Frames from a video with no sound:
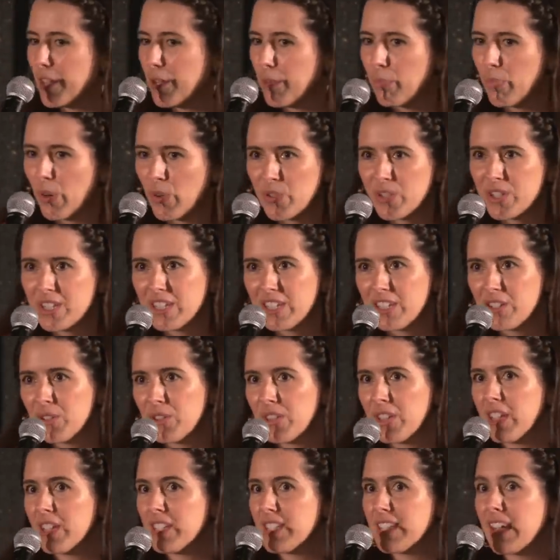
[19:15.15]
bonded on
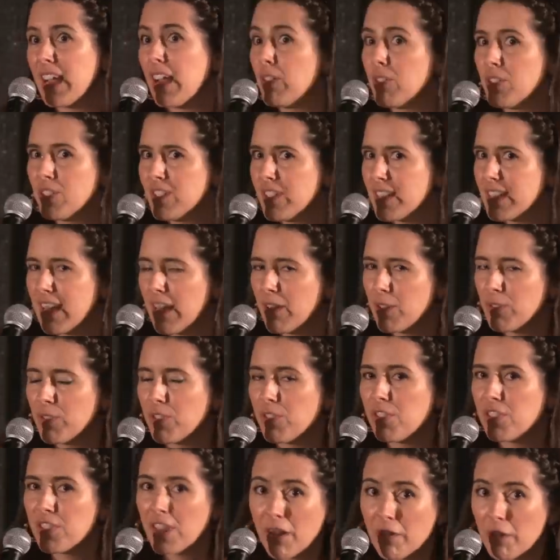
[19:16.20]
that sound and the sound of the
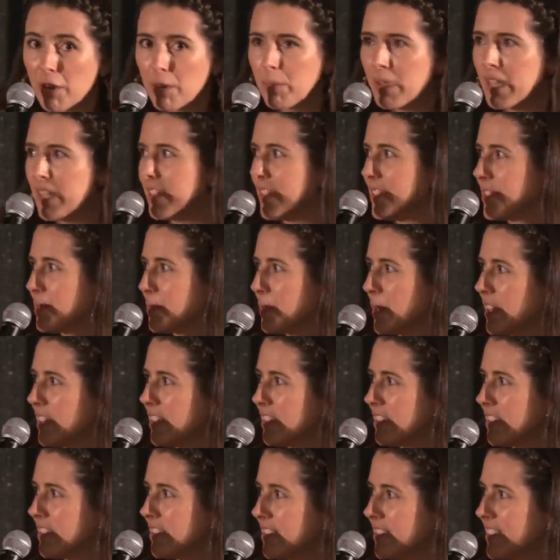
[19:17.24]
theremin as
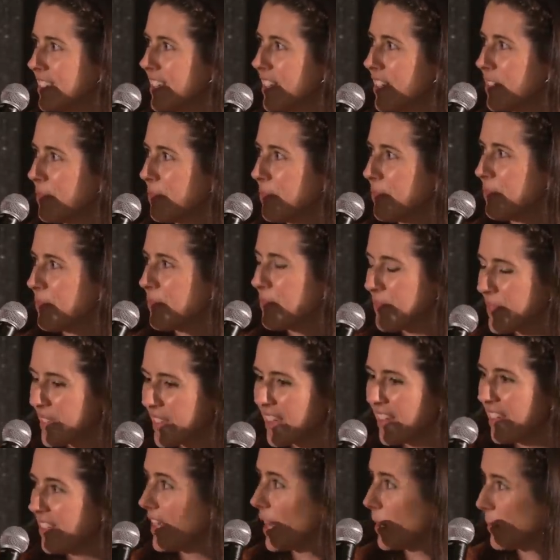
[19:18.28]
well. And
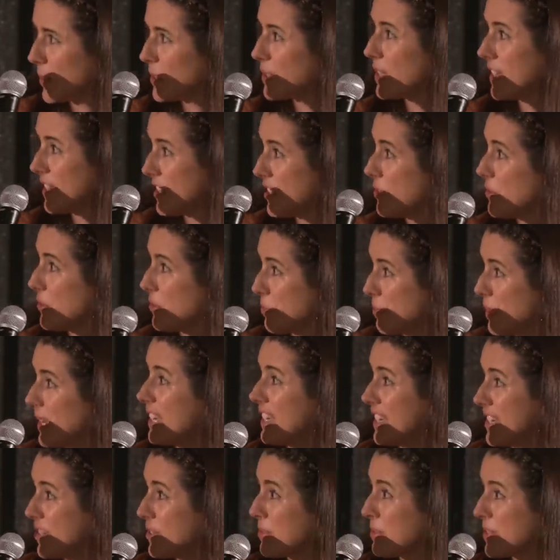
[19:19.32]
that was in your
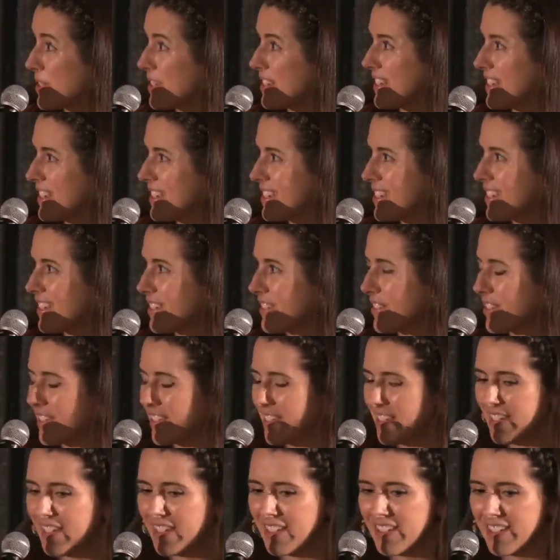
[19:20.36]
pitch, wasn't
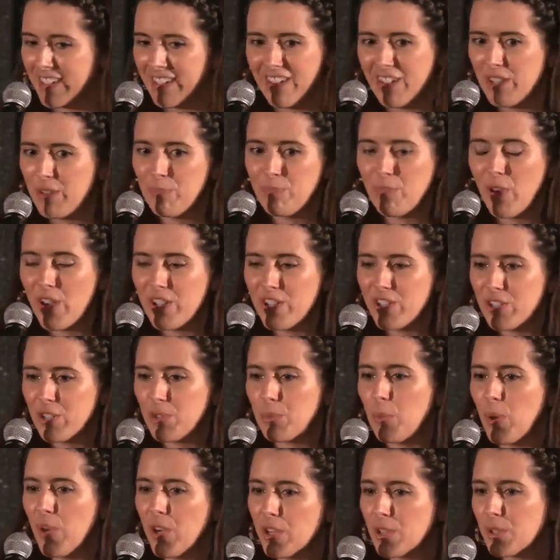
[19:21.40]
it? I'd just
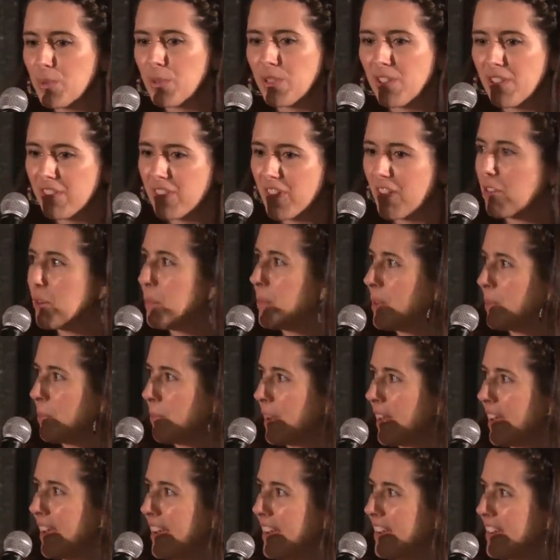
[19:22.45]
worked with a theremin
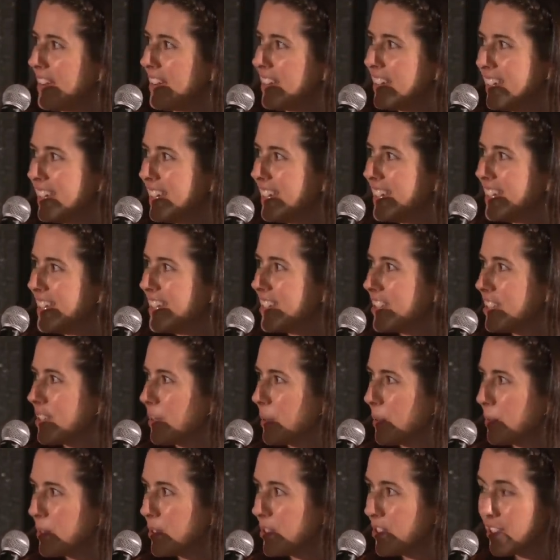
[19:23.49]
player. So
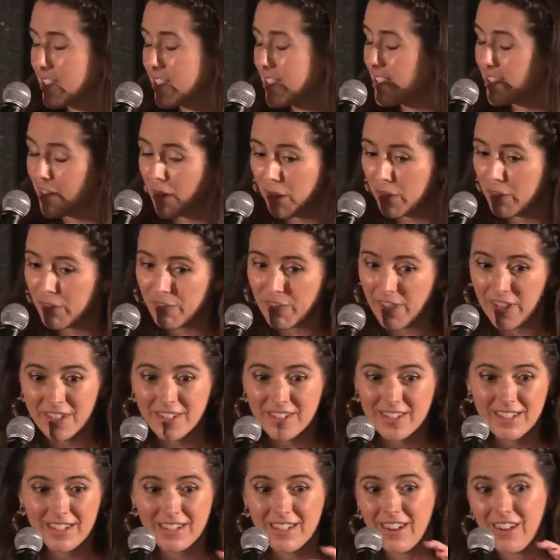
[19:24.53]
it was just so
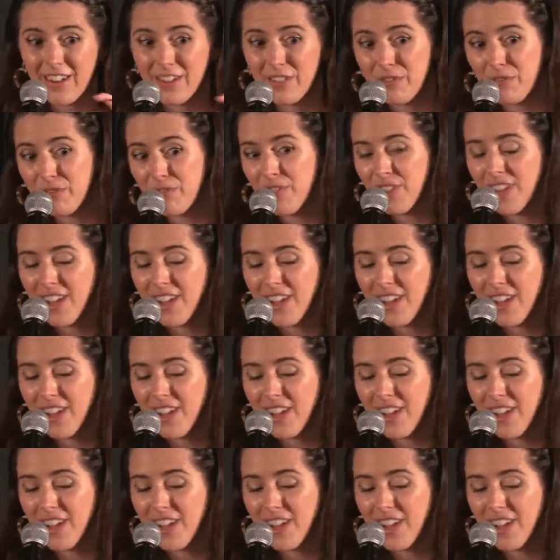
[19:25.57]
fun to kind of,